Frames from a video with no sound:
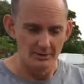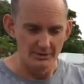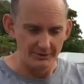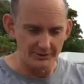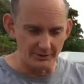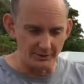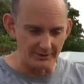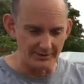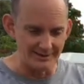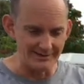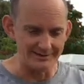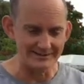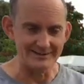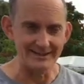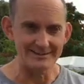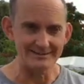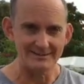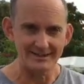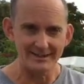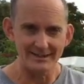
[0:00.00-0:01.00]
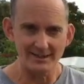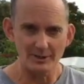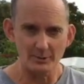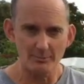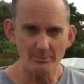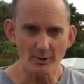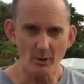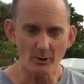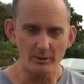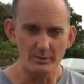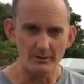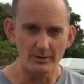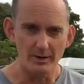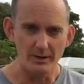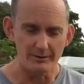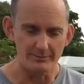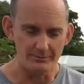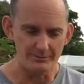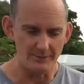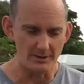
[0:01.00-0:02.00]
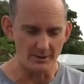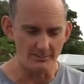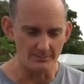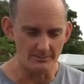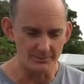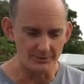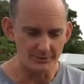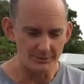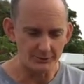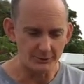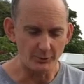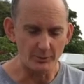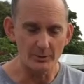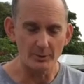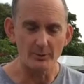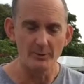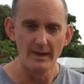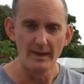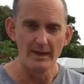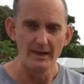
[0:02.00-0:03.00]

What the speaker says: so that it sits in a little bowl of soil,